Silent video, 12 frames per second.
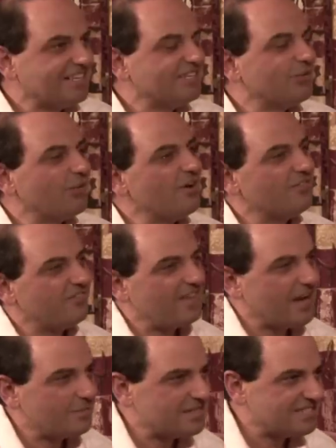in your own
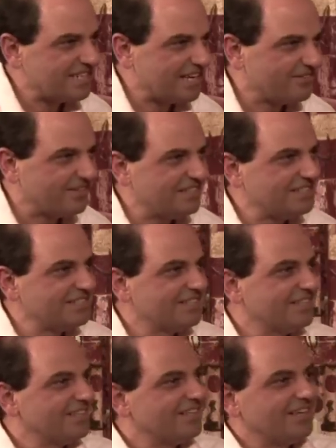family, David,
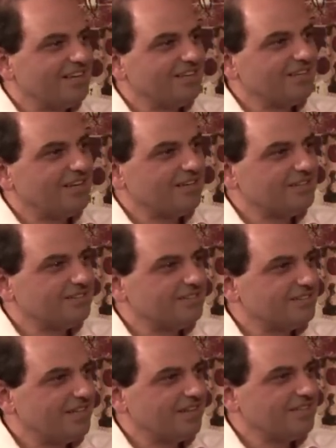a
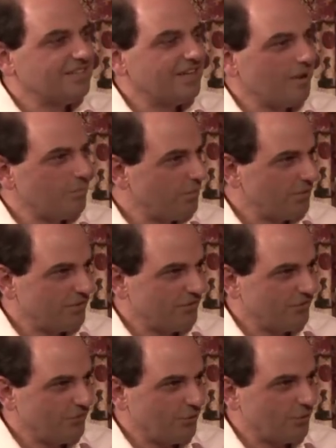number
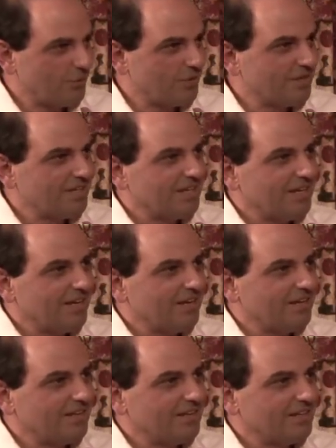of your
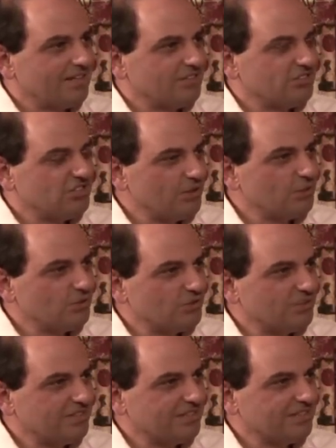
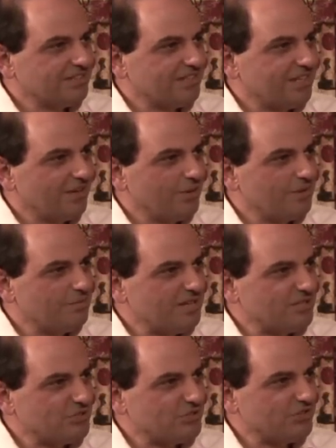children are in
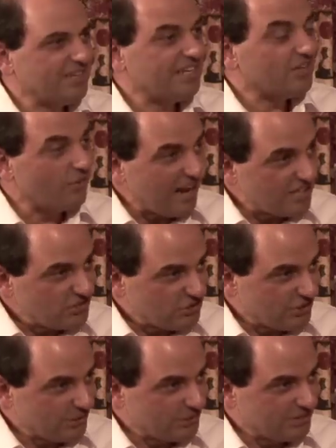ministry,
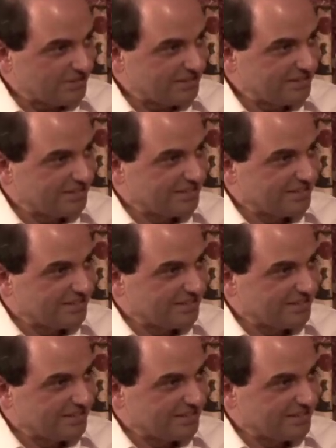grandchildren.